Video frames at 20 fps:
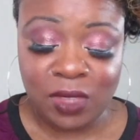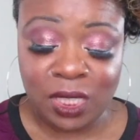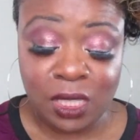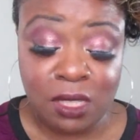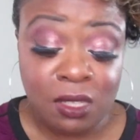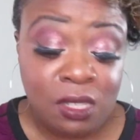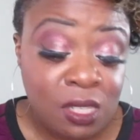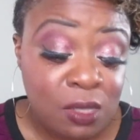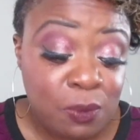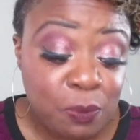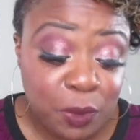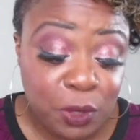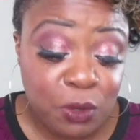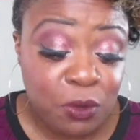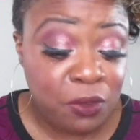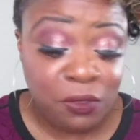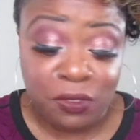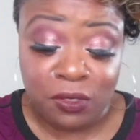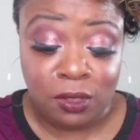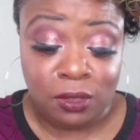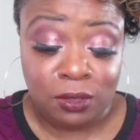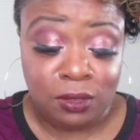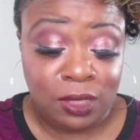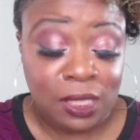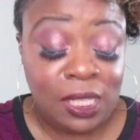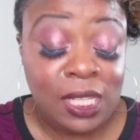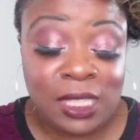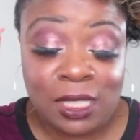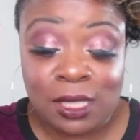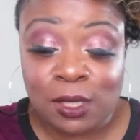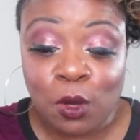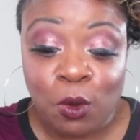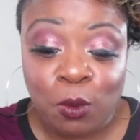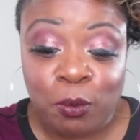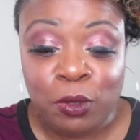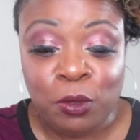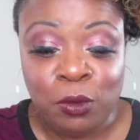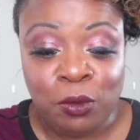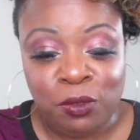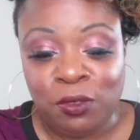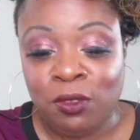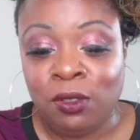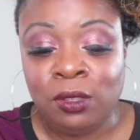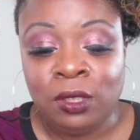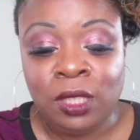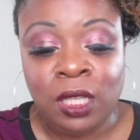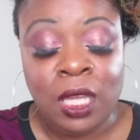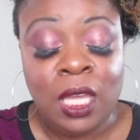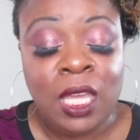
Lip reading: It's beautiful. It's so beautiful.